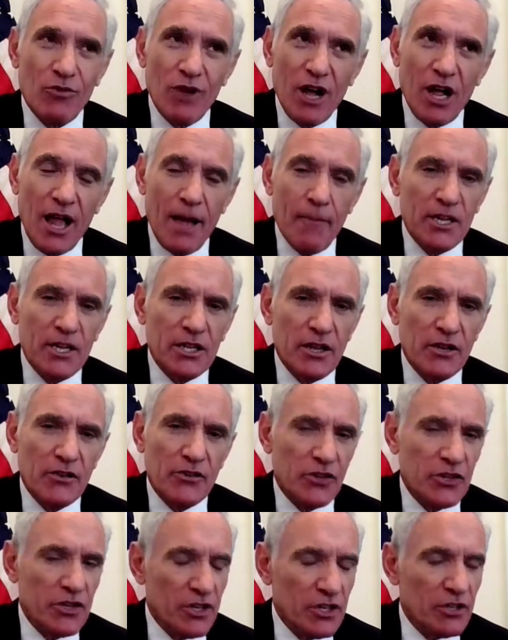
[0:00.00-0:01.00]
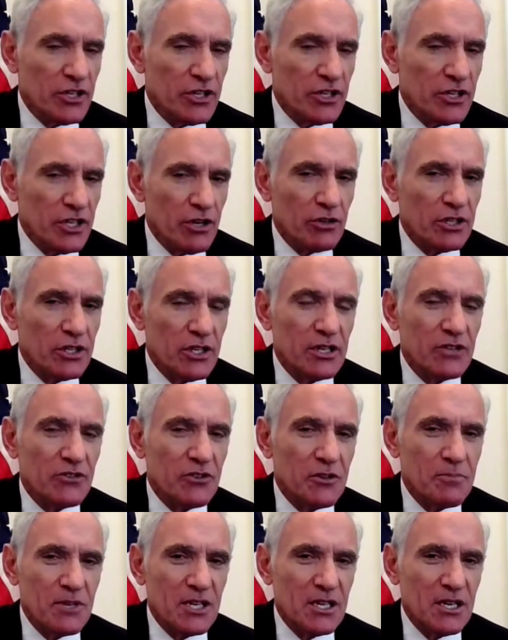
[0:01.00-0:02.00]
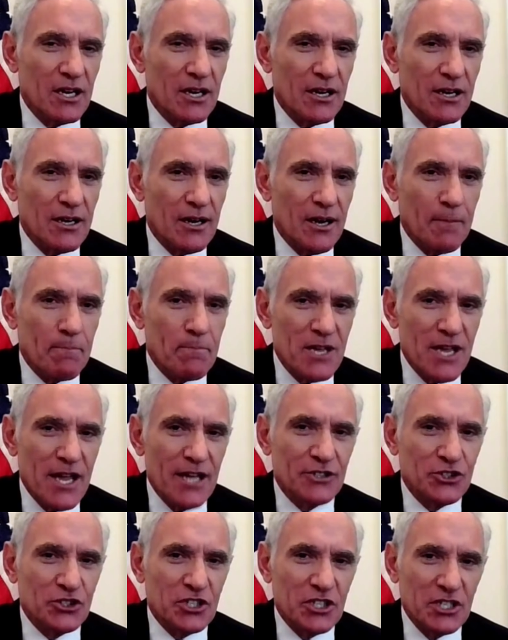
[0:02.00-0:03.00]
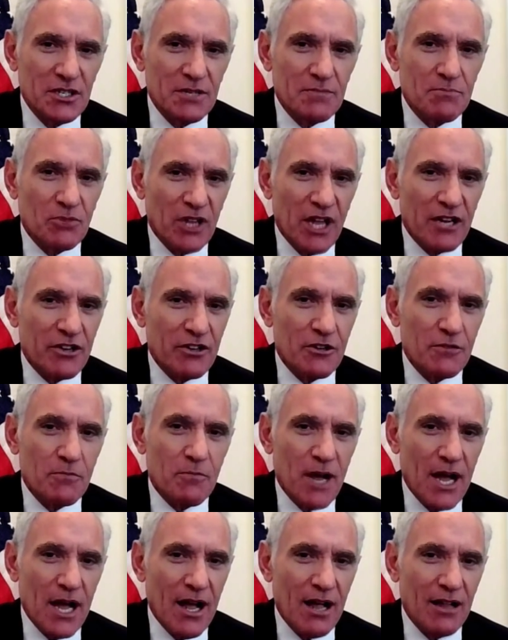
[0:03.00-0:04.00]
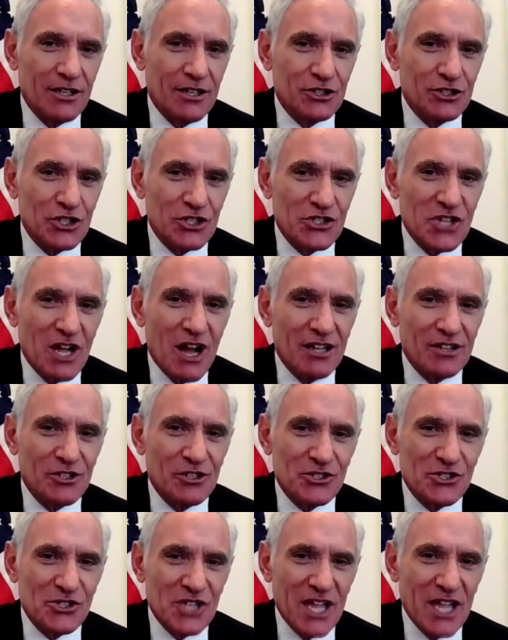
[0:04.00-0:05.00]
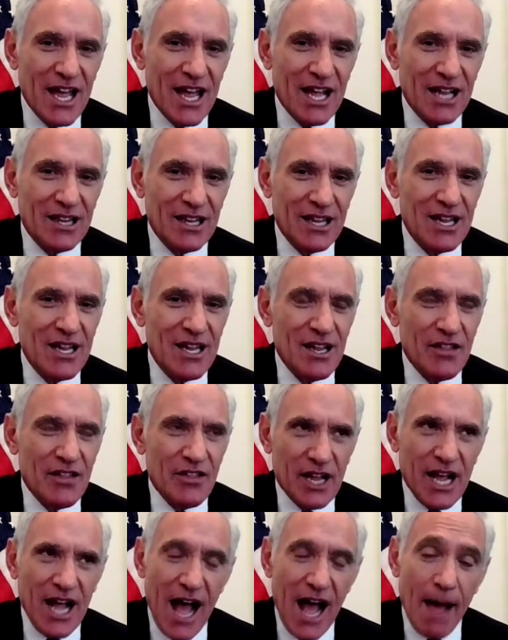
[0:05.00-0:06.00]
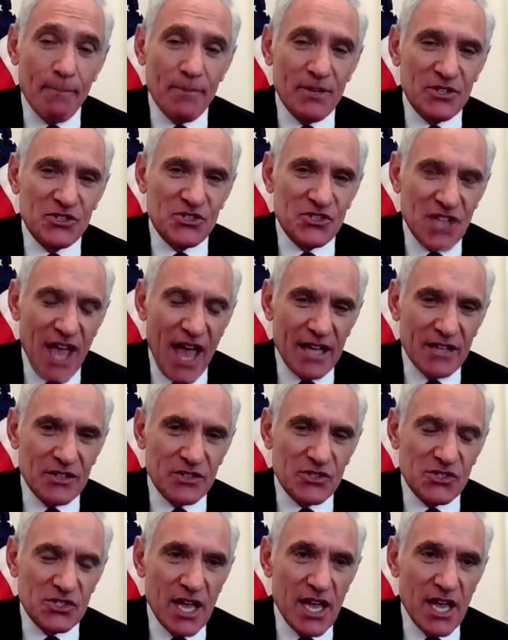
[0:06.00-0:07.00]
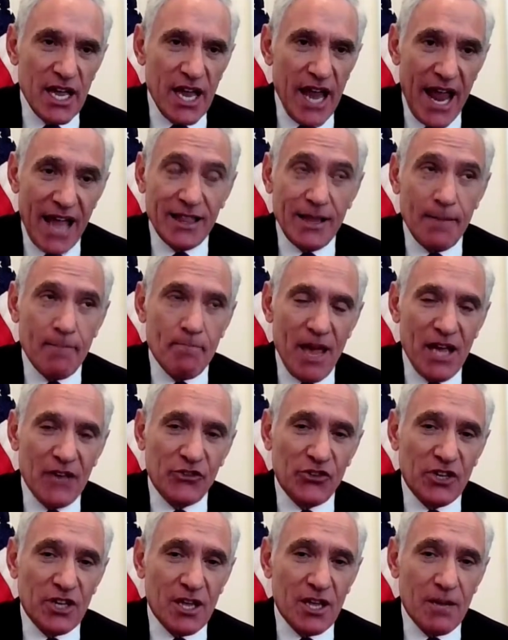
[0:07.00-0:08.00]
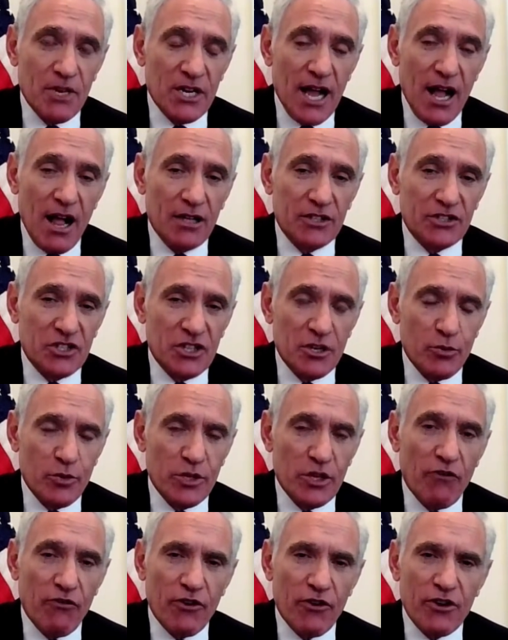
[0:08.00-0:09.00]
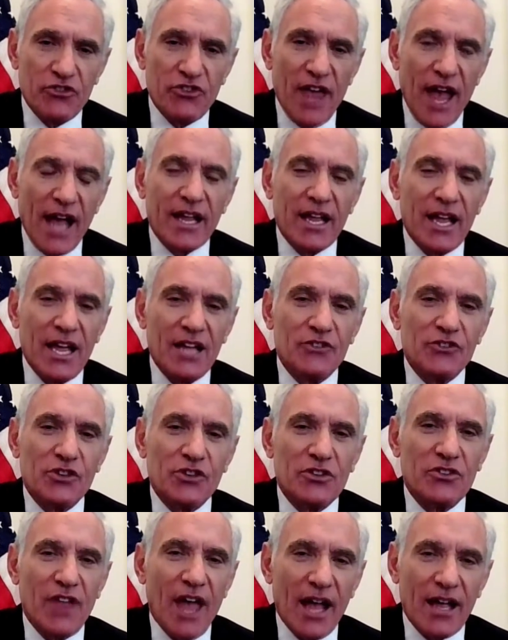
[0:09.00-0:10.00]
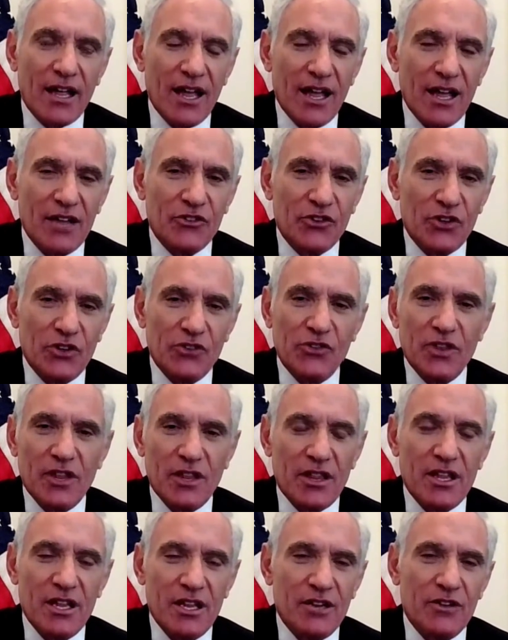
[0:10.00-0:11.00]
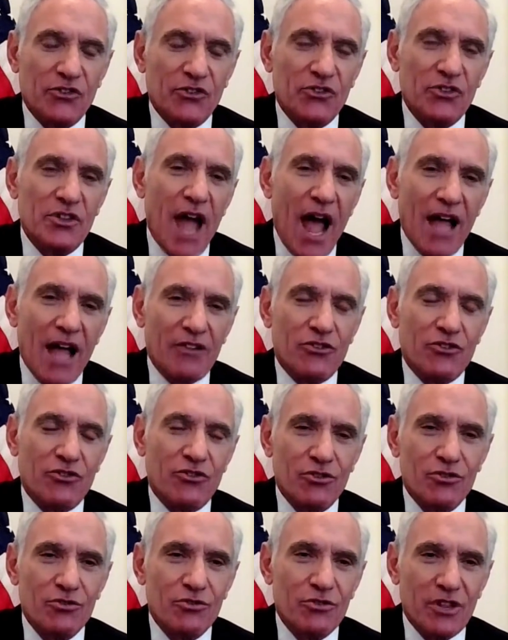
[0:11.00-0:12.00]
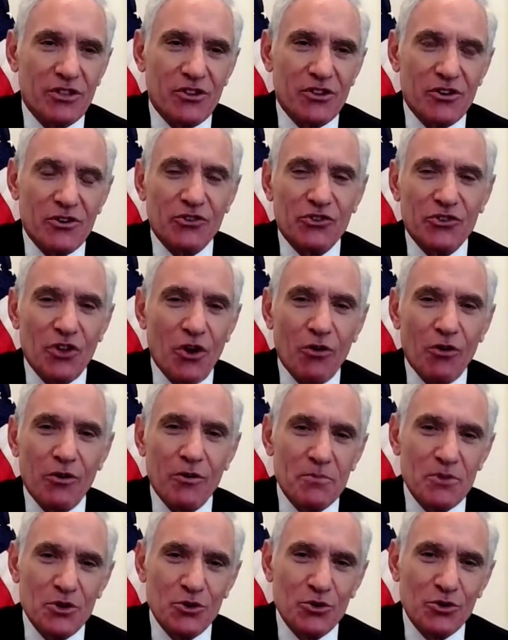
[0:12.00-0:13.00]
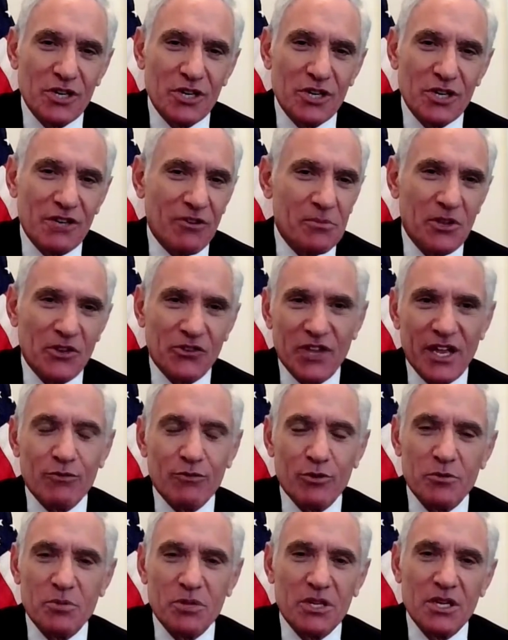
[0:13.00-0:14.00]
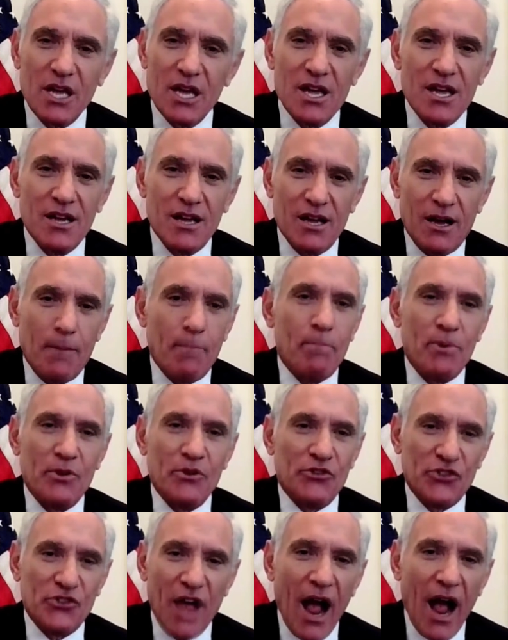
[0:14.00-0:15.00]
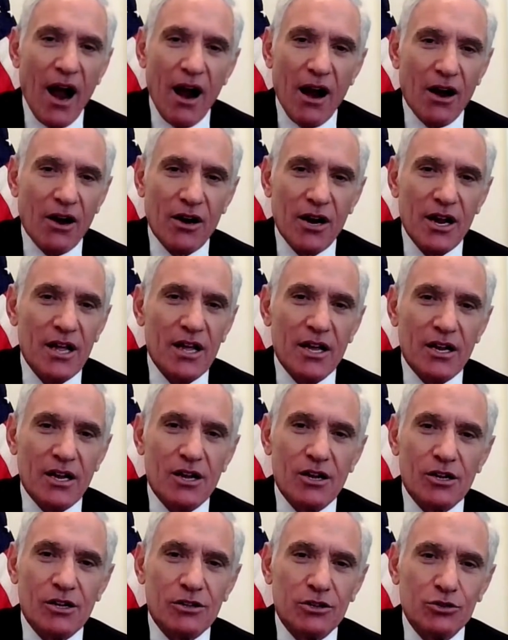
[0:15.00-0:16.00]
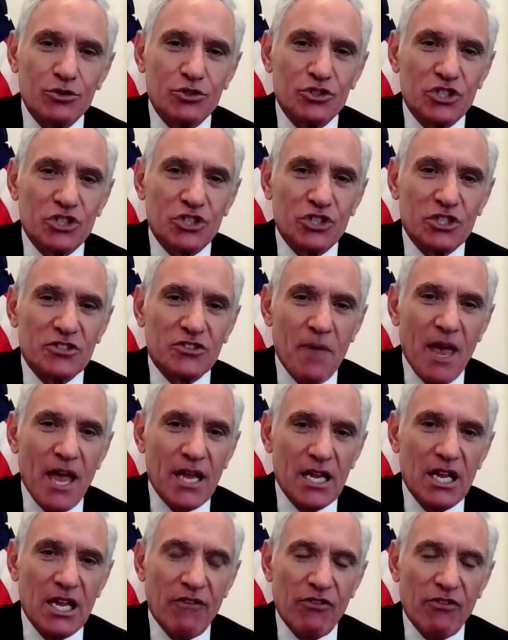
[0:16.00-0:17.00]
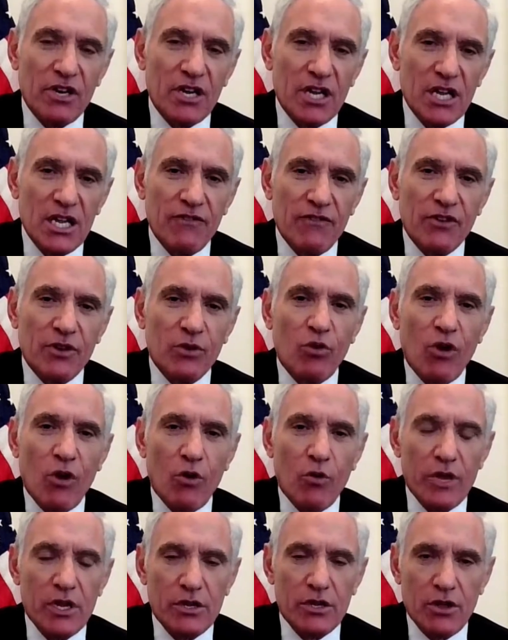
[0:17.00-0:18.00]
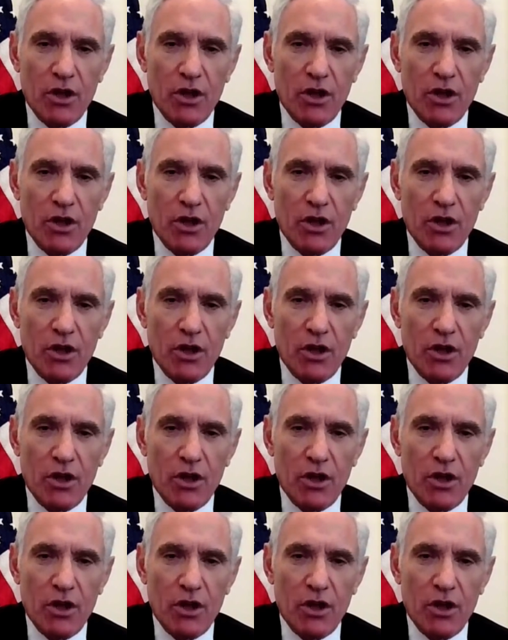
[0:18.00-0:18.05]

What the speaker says: Well, I mean, you don't need to be a PhD molecular biologist to understand the common sense and the basic immunology that we know for decades and decades is that it is not true that there's no immunity from this. That would be a bizarre conclusion to make, given even what we